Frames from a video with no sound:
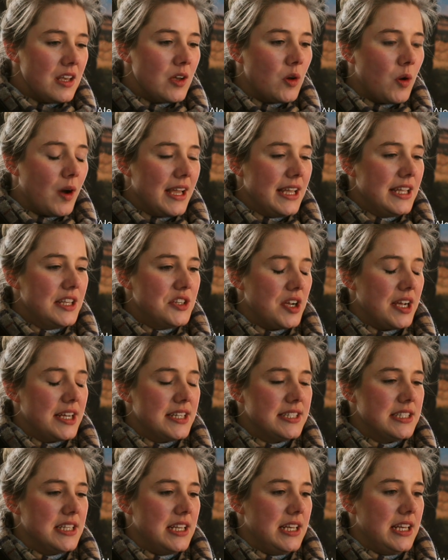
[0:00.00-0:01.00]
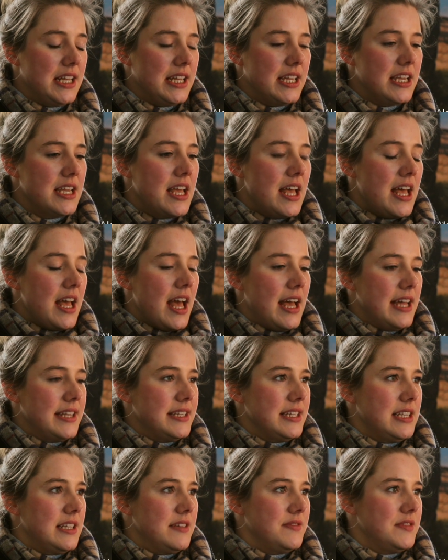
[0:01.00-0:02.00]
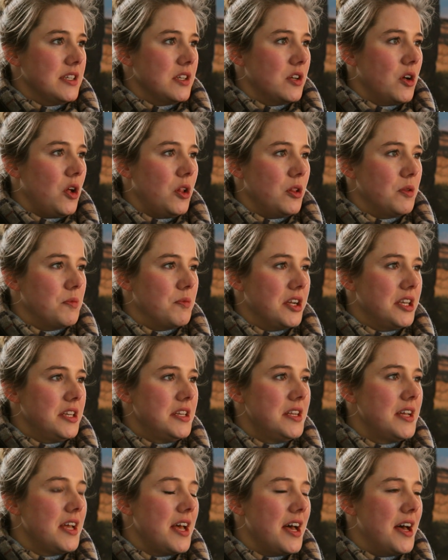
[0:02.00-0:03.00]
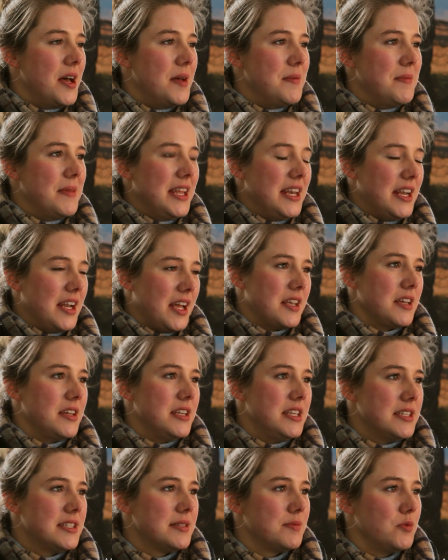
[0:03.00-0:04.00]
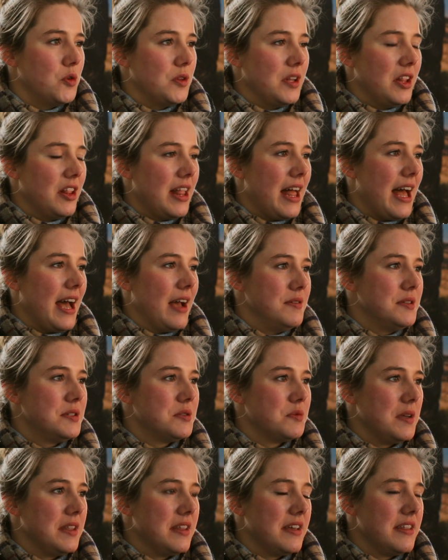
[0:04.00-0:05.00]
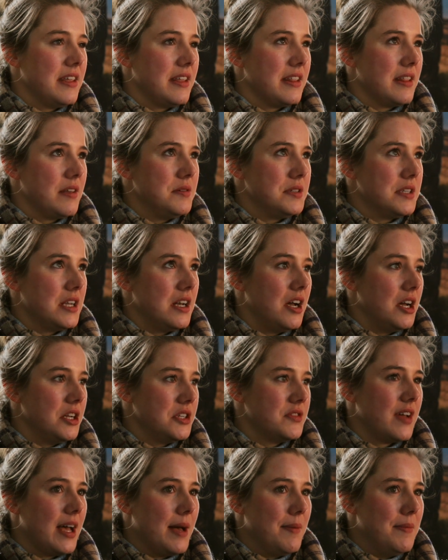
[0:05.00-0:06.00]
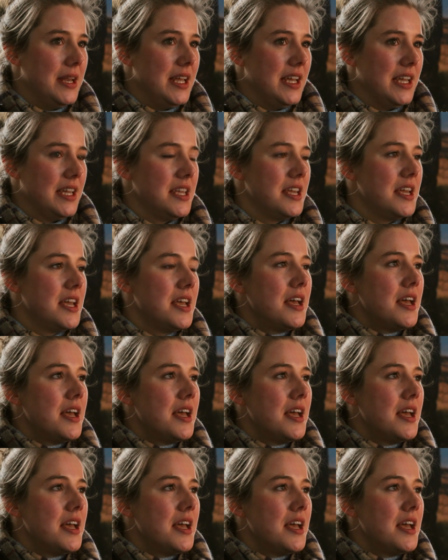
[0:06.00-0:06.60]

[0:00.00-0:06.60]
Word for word: quite interestingly, Eddie lived in Coelbren, um, in like in a small little house with I think there was a large family,